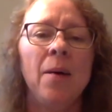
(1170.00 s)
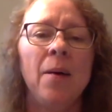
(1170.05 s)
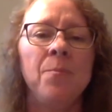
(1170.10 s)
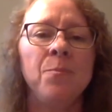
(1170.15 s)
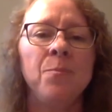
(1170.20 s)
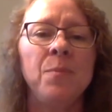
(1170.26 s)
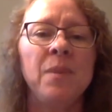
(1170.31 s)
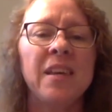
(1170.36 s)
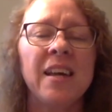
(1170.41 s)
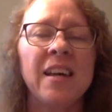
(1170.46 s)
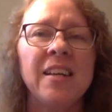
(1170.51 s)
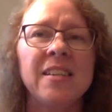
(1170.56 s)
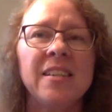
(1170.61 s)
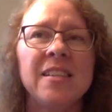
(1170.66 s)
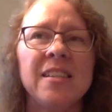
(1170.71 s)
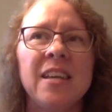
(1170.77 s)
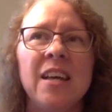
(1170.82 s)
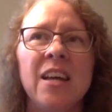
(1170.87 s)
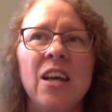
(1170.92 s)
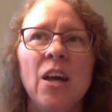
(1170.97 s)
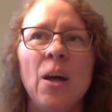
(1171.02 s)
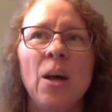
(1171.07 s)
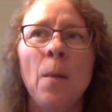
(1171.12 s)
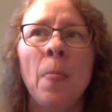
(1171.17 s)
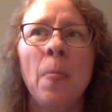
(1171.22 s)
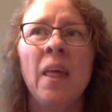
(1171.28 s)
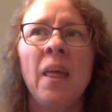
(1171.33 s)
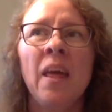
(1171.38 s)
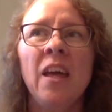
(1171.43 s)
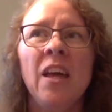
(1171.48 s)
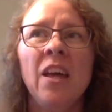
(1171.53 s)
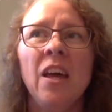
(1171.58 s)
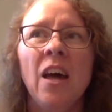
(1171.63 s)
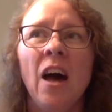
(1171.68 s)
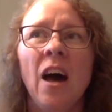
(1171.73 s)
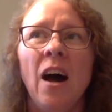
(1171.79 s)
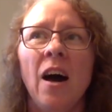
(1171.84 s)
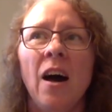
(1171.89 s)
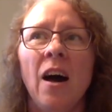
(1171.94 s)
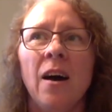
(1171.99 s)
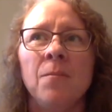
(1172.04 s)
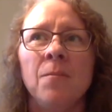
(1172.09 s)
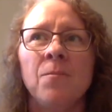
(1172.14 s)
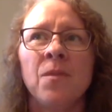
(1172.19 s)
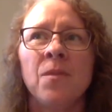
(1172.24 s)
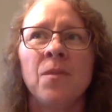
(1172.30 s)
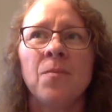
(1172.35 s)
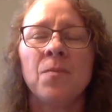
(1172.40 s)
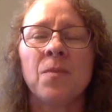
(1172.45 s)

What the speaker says: because um,